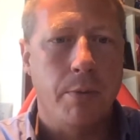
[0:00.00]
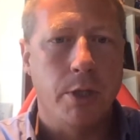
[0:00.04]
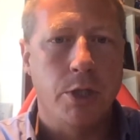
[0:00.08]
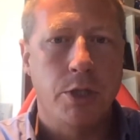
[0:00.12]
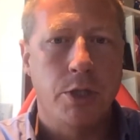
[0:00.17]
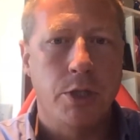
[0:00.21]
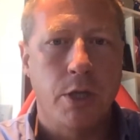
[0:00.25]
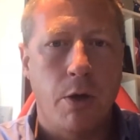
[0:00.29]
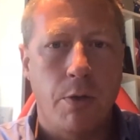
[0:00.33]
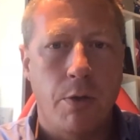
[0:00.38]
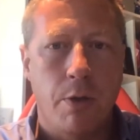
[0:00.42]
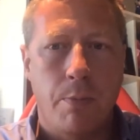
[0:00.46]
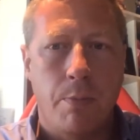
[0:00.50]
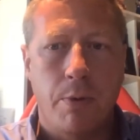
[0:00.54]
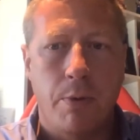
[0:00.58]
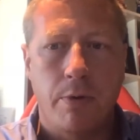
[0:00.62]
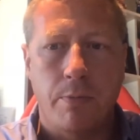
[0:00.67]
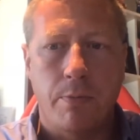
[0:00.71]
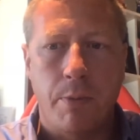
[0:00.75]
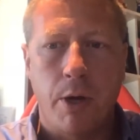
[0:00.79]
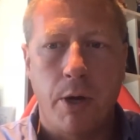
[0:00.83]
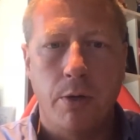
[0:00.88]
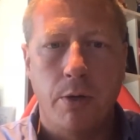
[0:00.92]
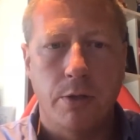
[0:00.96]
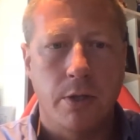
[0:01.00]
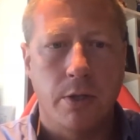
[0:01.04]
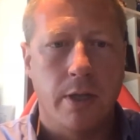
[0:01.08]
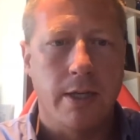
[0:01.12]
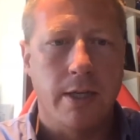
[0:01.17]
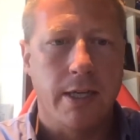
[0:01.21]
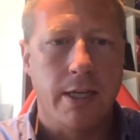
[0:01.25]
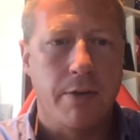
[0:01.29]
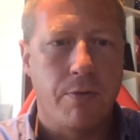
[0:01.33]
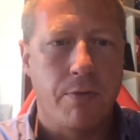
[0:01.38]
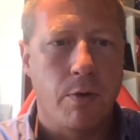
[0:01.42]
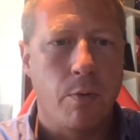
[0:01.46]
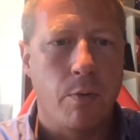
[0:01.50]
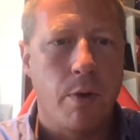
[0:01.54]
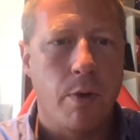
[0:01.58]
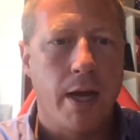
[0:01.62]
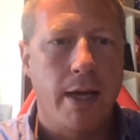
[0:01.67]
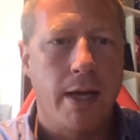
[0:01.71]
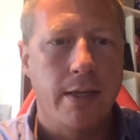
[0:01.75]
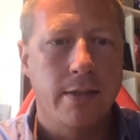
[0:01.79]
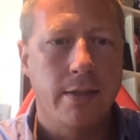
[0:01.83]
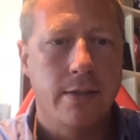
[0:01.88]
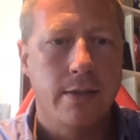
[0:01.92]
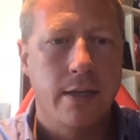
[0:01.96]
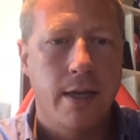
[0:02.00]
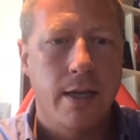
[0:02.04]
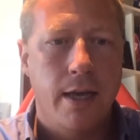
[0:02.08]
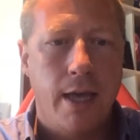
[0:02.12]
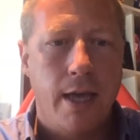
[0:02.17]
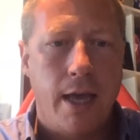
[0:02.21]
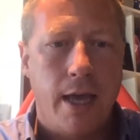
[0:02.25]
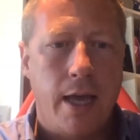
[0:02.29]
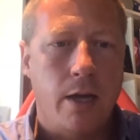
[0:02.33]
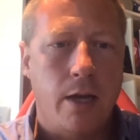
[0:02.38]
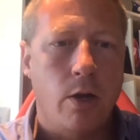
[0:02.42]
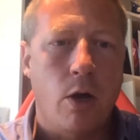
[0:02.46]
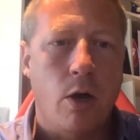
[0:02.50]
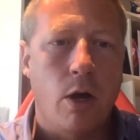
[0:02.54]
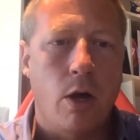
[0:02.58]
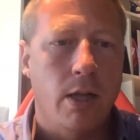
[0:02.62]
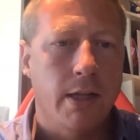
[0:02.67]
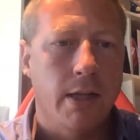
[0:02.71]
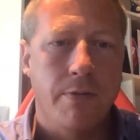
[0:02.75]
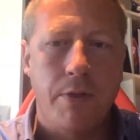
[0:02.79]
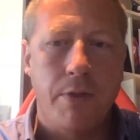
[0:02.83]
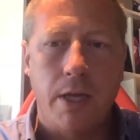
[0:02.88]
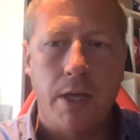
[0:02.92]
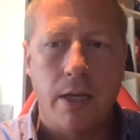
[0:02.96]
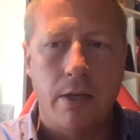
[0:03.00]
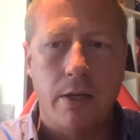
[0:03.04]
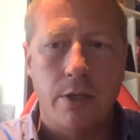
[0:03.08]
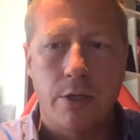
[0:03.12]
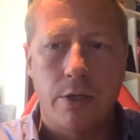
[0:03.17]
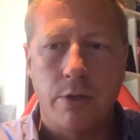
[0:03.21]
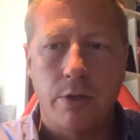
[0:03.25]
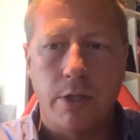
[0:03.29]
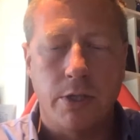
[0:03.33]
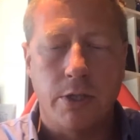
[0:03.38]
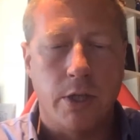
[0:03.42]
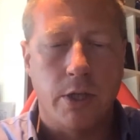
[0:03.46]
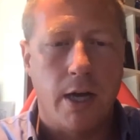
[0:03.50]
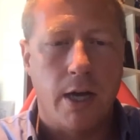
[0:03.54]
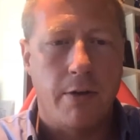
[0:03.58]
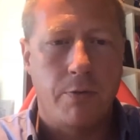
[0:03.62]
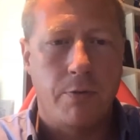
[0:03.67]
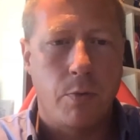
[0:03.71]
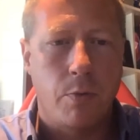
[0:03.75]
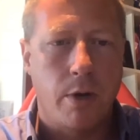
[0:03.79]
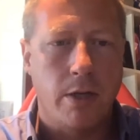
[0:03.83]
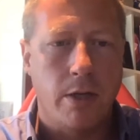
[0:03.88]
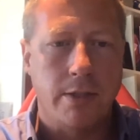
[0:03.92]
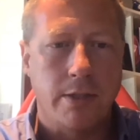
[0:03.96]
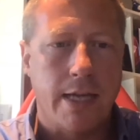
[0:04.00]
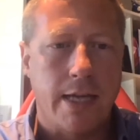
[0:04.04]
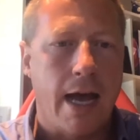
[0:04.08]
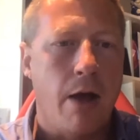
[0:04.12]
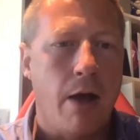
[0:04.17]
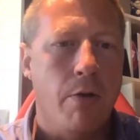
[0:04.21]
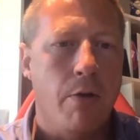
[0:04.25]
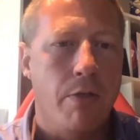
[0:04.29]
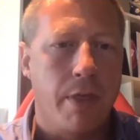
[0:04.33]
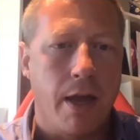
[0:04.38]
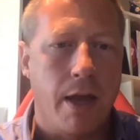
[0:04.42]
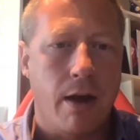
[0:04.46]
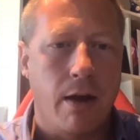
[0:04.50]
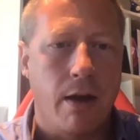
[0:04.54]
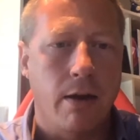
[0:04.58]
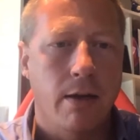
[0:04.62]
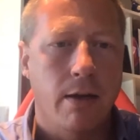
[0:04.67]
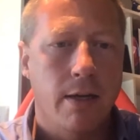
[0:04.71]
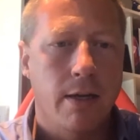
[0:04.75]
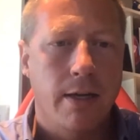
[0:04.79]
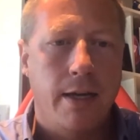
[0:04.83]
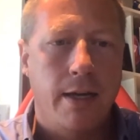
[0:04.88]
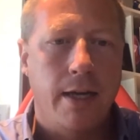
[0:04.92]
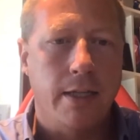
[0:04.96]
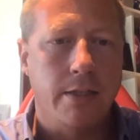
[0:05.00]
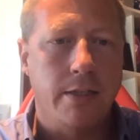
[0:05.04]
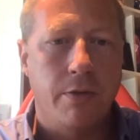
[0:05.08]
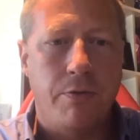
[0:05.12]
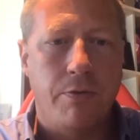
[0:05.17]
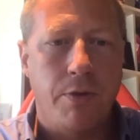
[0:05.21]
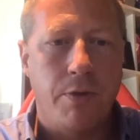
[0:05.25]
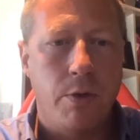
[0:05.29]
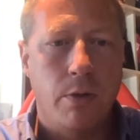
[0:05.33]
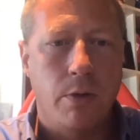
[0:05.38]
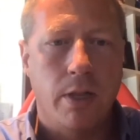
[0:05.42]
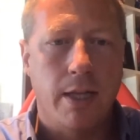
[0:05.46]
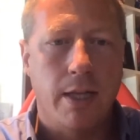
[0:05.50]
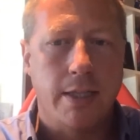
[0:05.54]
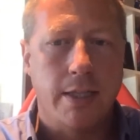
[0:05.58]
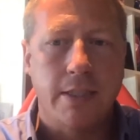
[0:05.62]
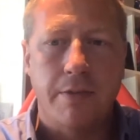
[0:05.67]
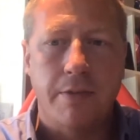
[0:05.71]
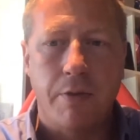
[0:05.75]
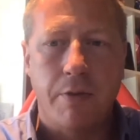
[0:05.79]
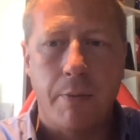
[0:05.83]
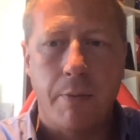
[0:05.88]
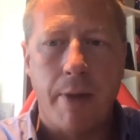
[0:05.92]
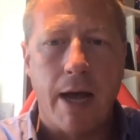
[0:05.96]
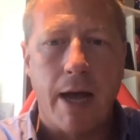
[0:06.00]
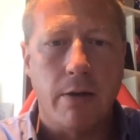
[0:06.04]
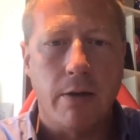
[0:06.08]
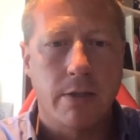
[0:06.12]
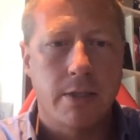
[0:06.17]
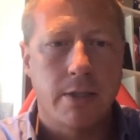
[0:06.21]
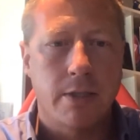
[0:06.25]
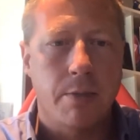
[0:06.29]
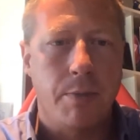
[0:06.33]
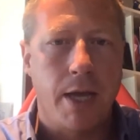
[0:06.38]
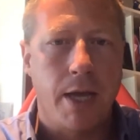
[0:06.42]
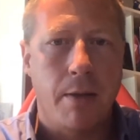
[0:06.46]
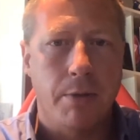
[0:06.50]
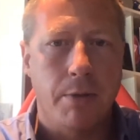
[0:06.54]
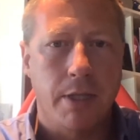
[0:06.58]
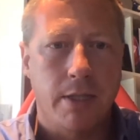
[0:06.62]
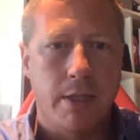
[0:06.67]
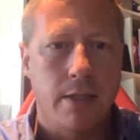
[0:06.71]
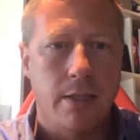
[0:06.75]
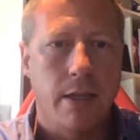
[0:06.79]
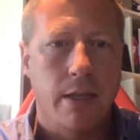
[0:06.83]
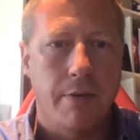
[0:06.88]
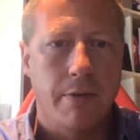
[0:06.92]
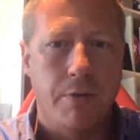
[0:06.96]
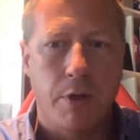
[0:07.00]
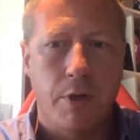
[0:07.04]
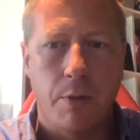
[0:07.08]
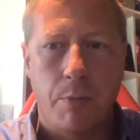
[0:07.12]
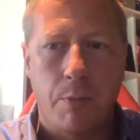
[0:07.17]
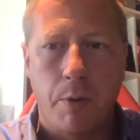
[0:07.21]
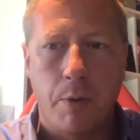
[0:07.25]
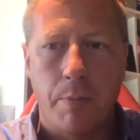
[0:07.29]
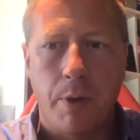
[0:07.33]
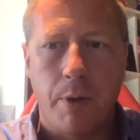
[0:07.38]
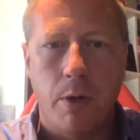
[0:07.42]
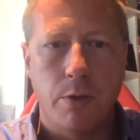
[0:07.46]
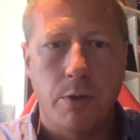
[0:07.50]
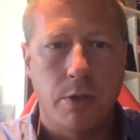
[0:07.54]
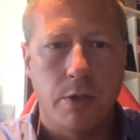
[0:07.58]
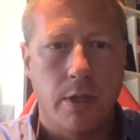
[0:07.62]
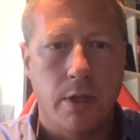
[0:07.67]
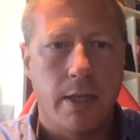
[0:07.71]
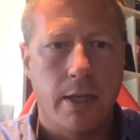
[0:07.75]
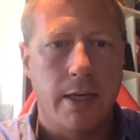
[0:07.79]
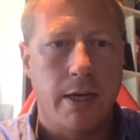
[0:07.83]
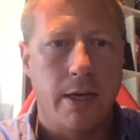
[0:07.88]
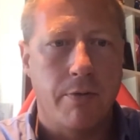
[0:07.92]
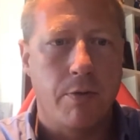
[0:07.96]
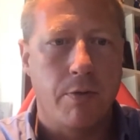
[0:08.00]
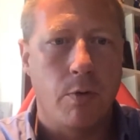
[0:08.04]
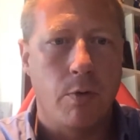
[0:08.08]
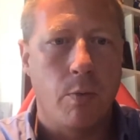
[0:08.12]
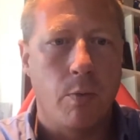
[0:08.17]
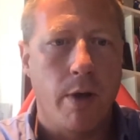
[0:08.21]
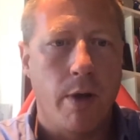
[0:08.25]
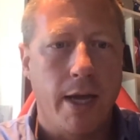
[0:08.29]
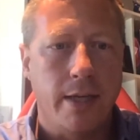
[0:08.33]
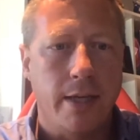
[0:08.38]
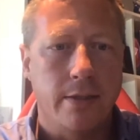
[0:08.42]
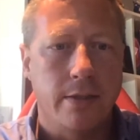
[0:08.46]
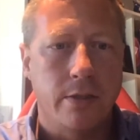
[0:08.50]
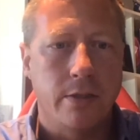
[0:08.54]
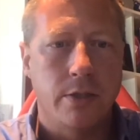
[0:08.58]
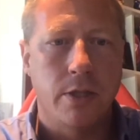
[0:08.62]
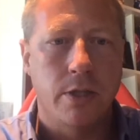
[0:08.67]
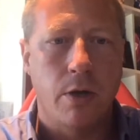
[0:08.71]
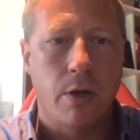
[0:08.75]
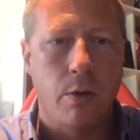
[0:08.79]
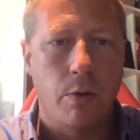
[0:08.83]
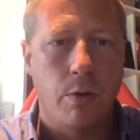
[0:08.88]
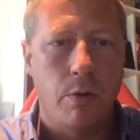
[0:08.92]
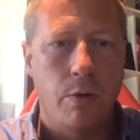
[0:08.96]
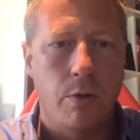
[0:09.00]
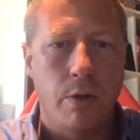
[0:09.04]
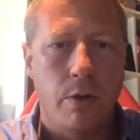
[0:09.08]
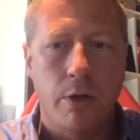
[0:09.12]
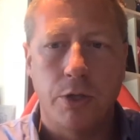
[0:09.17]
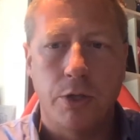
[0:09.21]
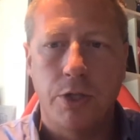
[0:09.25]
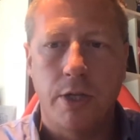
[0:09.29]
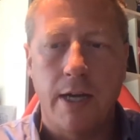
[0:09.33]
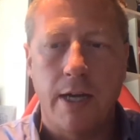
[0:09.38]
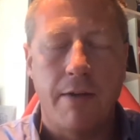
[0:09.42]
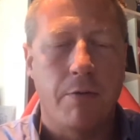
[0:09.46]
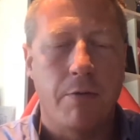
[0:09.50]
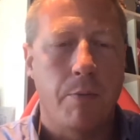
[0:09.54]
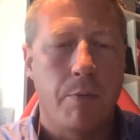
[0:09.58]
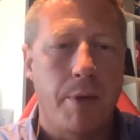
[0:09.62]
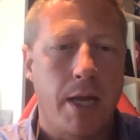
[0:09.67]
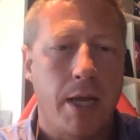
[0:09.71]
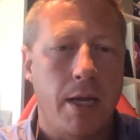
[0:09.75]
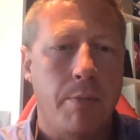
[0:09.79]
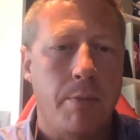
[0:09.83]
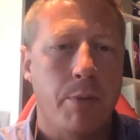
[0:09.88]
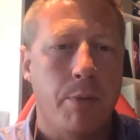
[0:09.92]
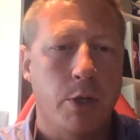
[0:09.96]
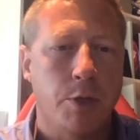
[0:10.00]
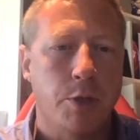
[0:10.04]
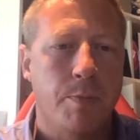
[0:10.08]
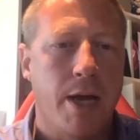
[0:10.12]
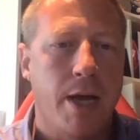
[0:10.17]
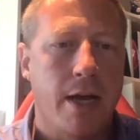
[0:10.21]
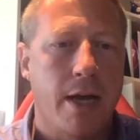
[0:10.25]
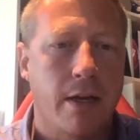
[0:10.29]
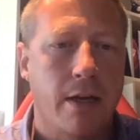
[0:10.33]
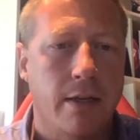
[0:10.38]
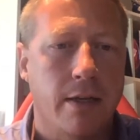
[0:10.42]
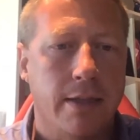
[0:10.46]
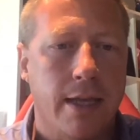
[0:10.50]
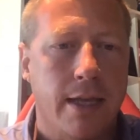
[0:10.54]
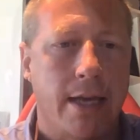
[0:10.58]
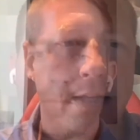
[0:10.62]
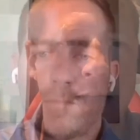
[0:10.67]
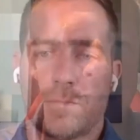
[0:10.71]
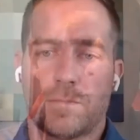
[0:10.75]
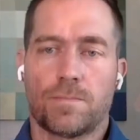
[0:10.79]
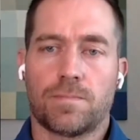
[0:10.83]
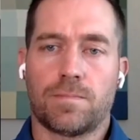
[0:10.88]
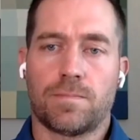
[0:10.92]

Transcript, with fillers: be able to show the proposal in different ways. And all of the industry software is out there. It's a few clicks of a mouse to be able to deliver the proposal in different ways. And so there should never be any pushback on